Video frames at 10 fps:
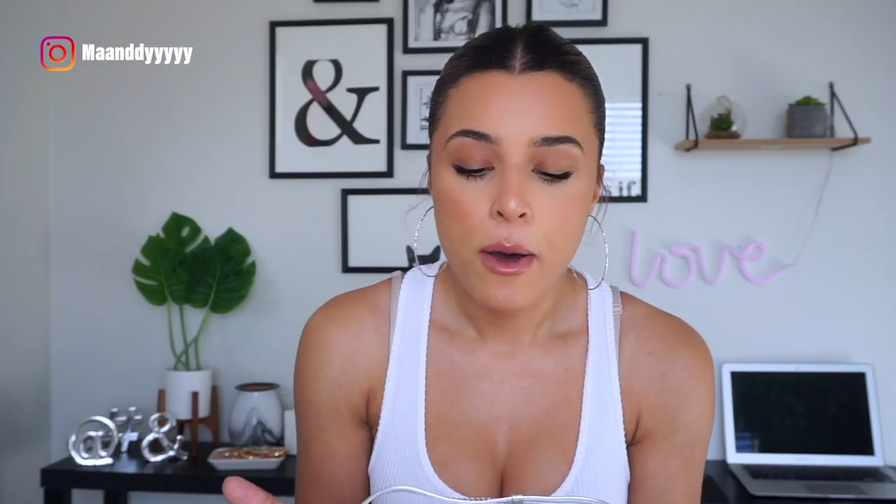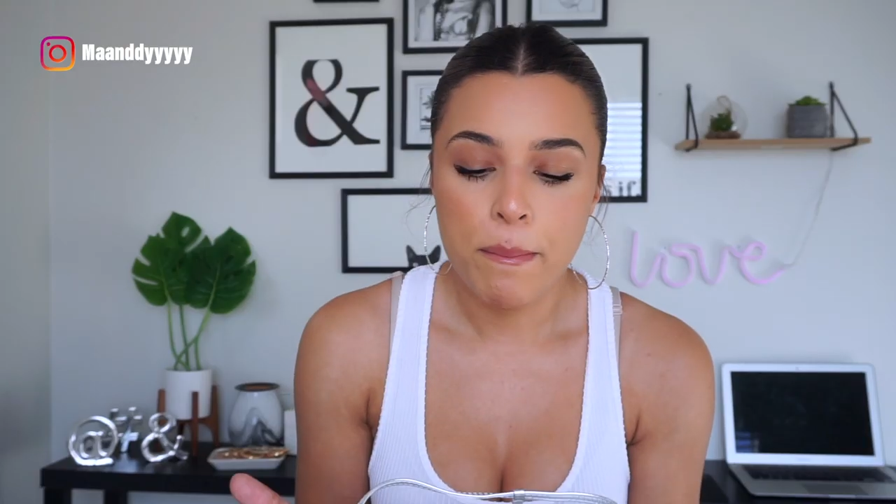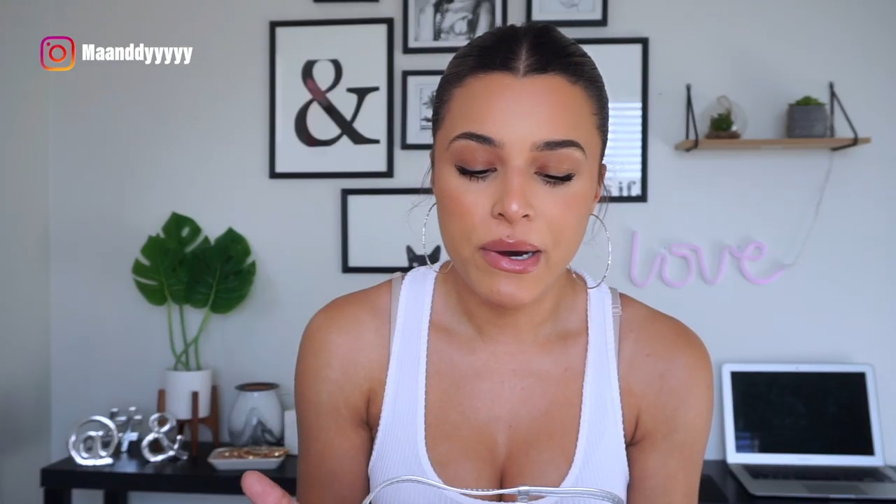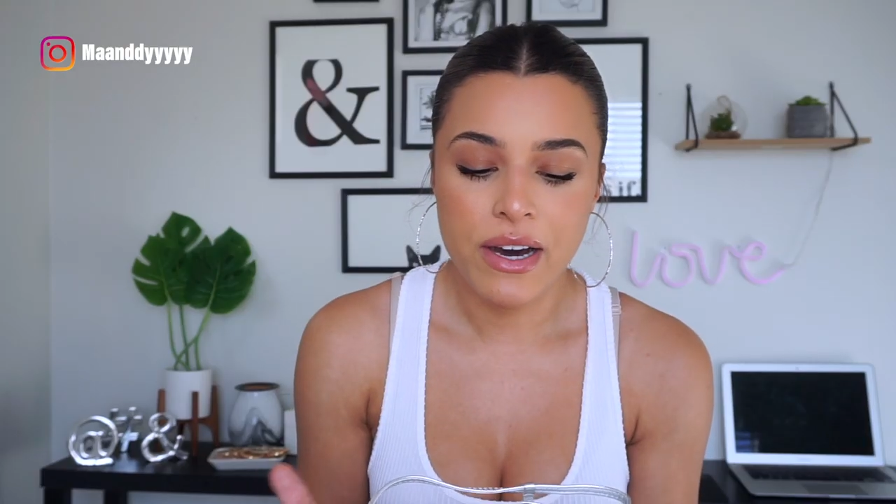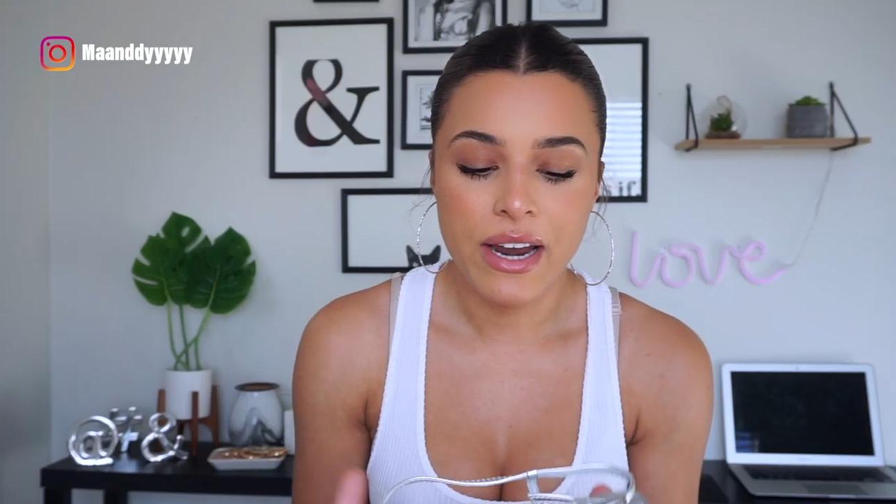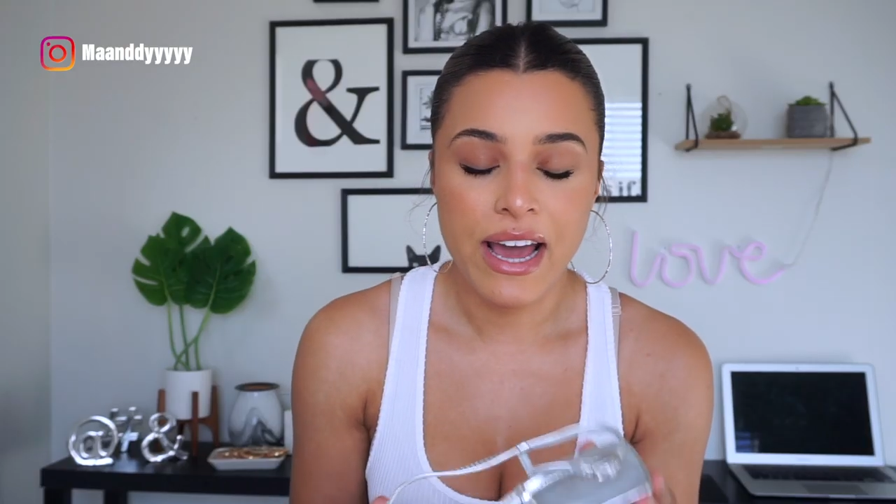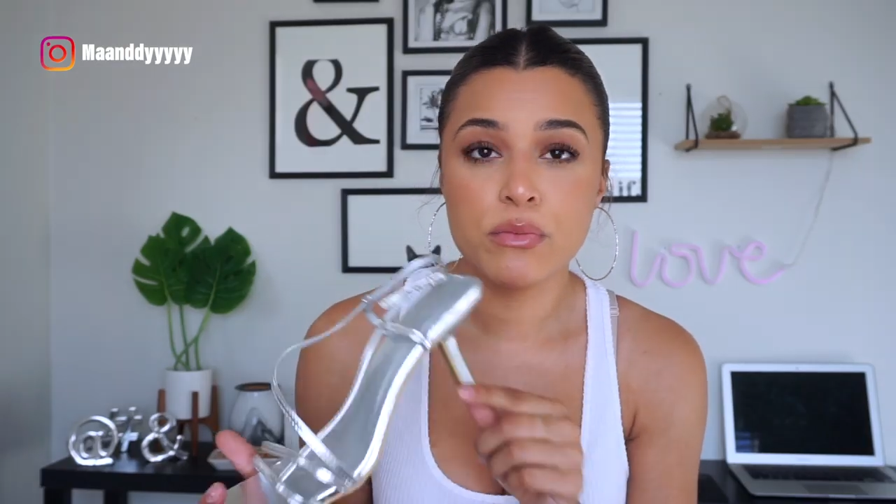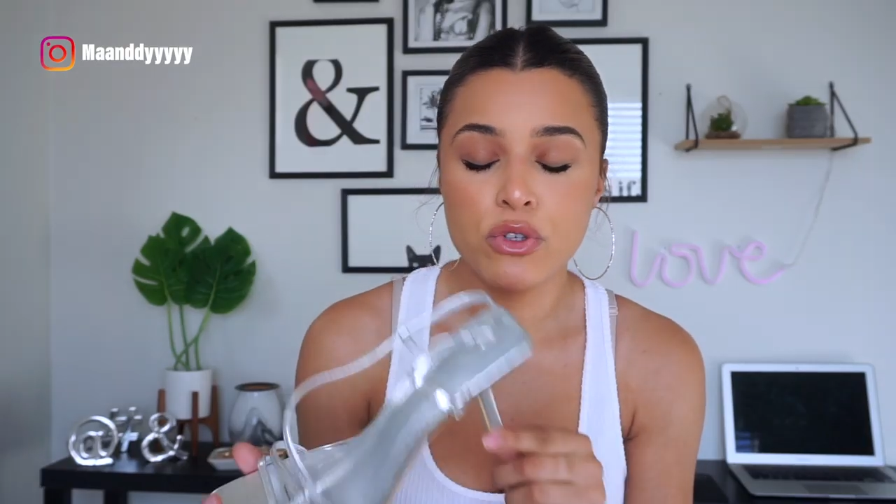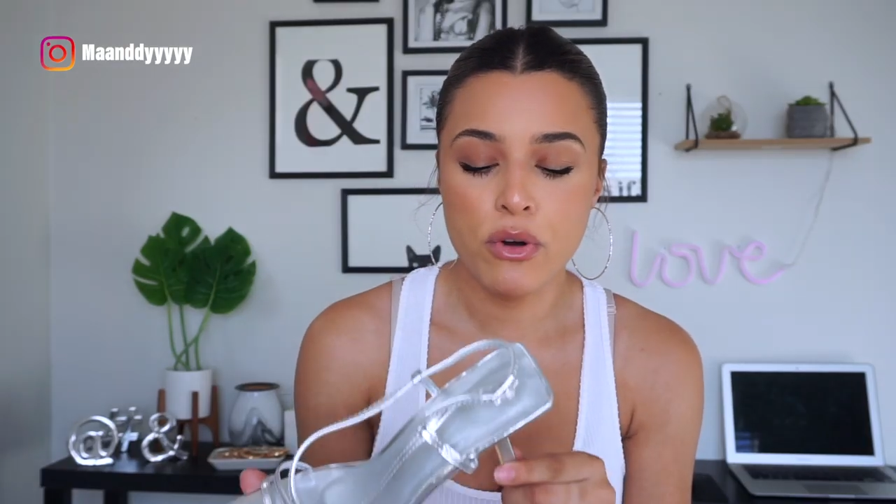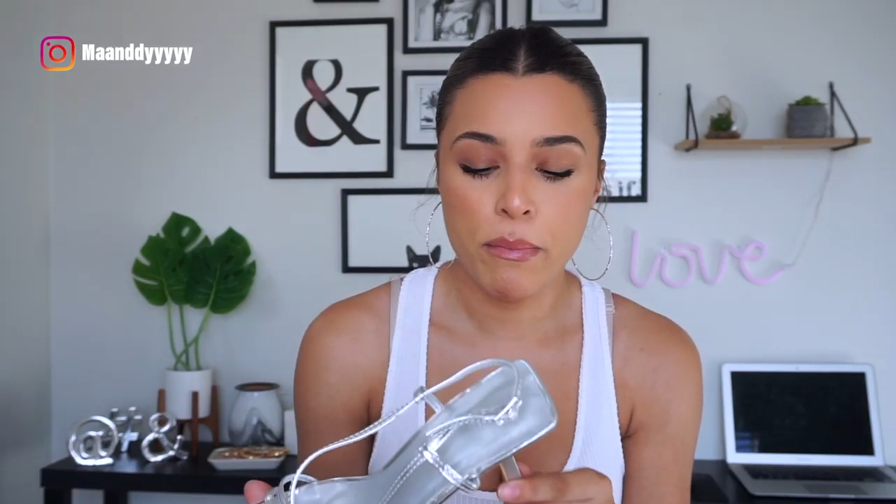but I,
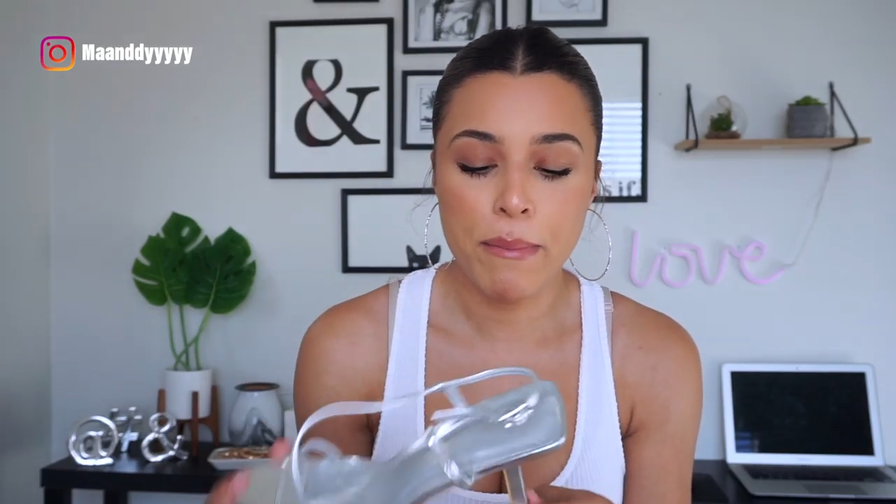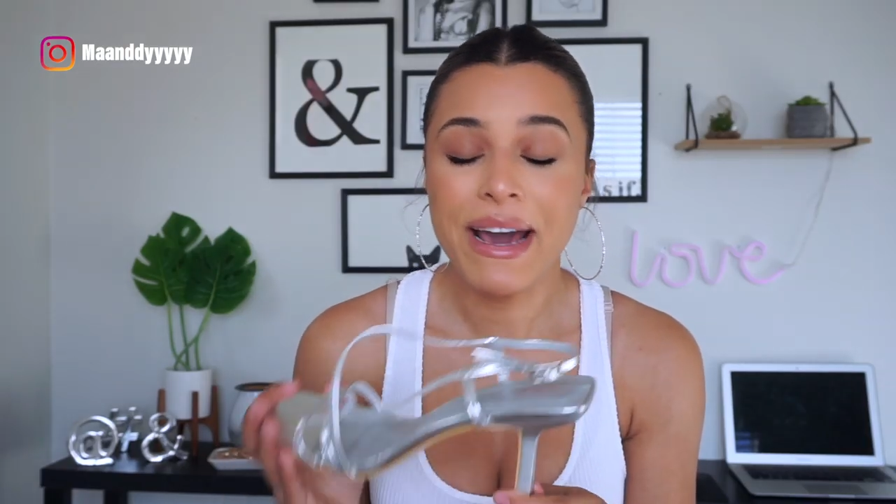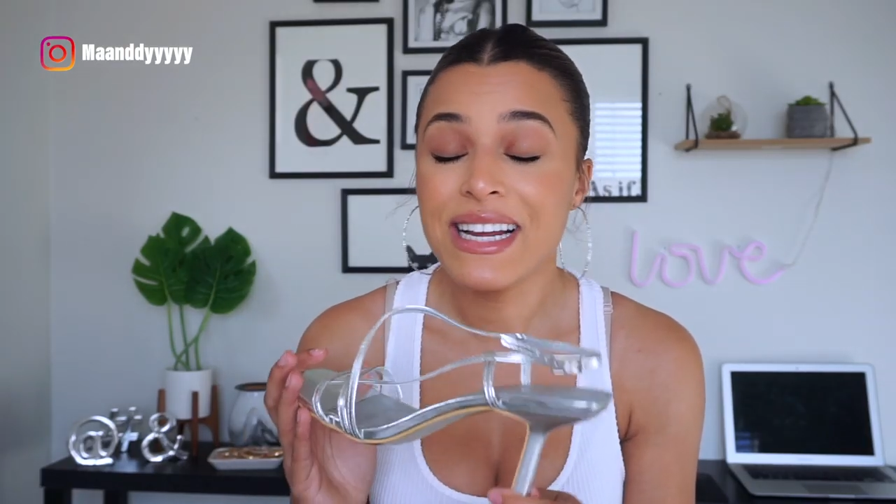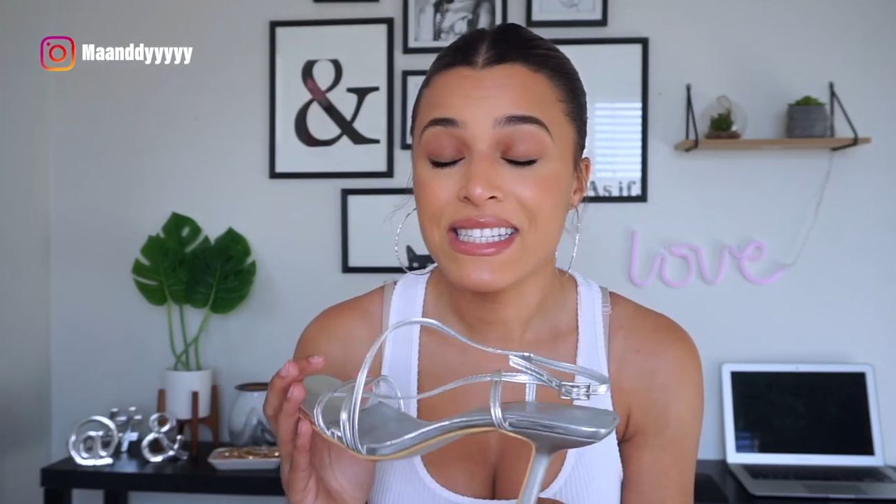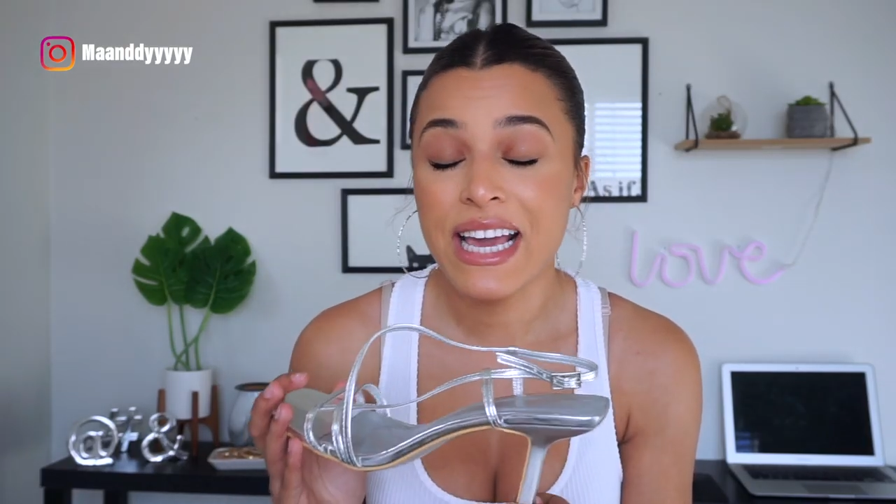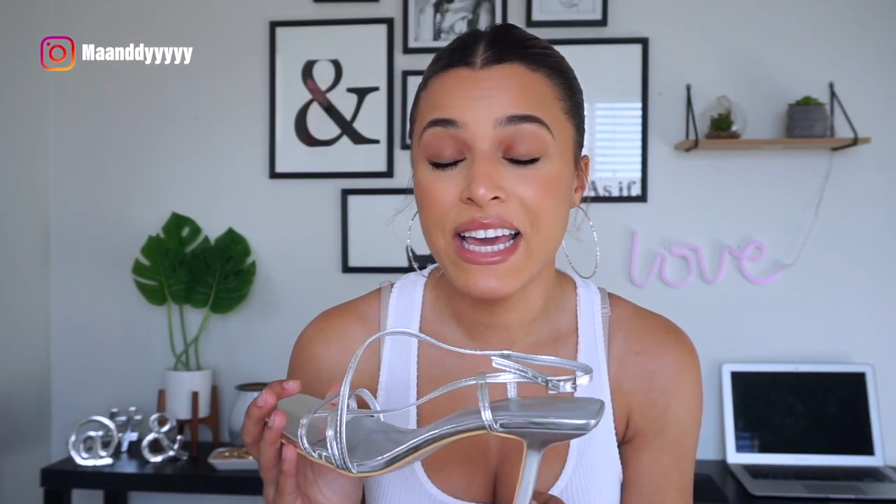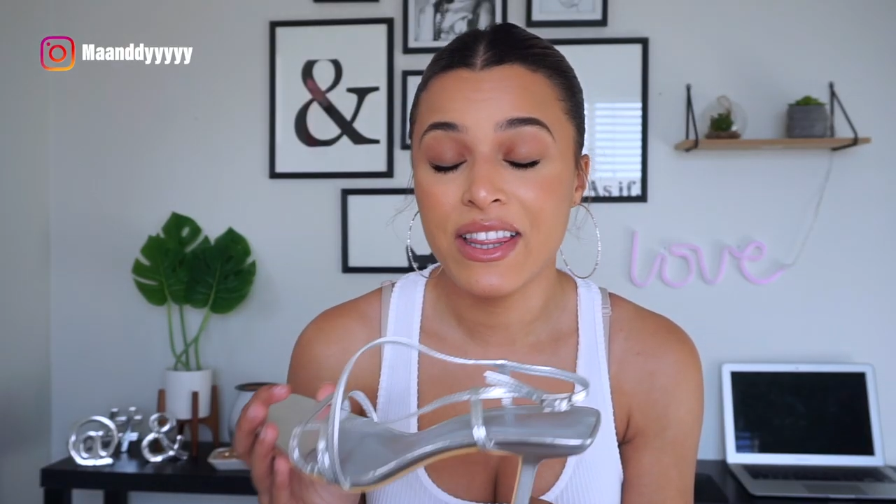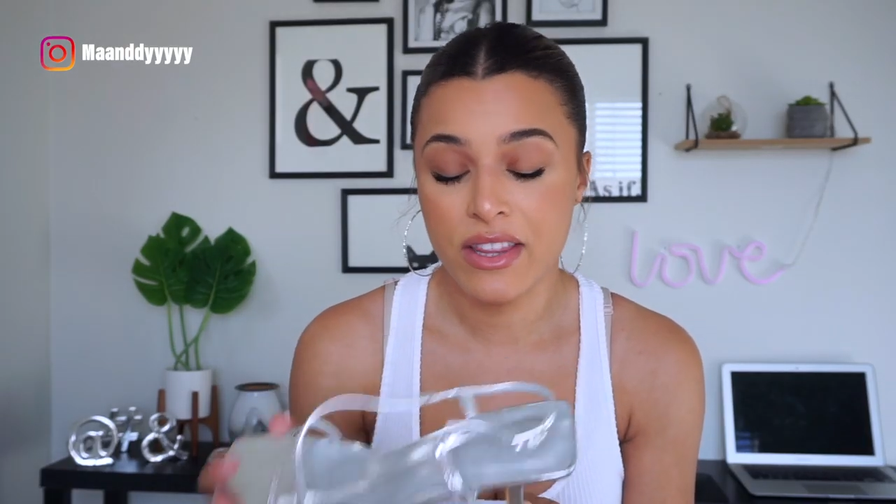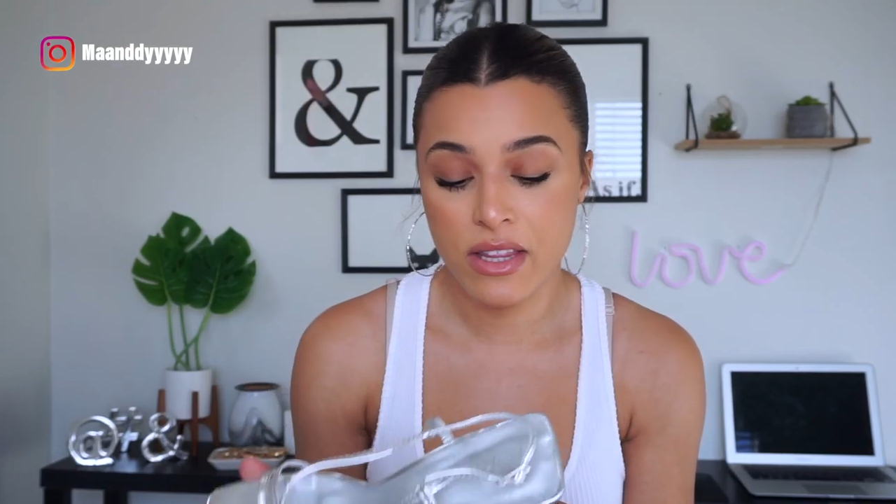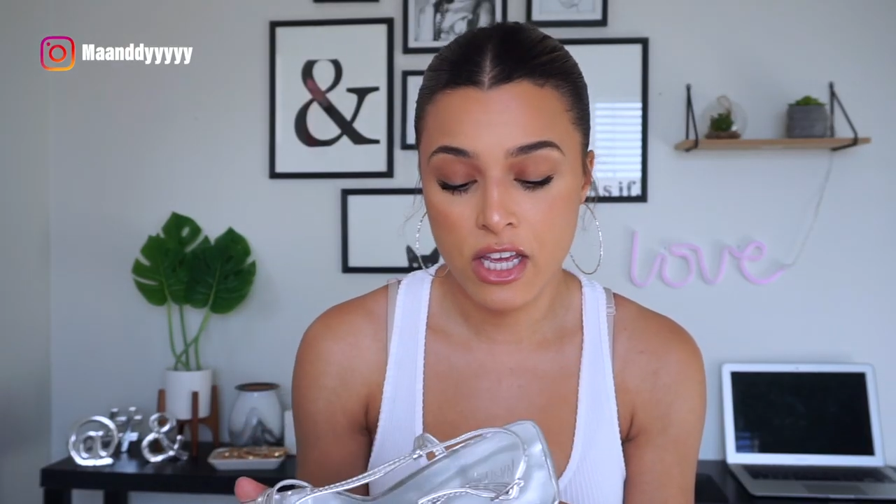but might I say,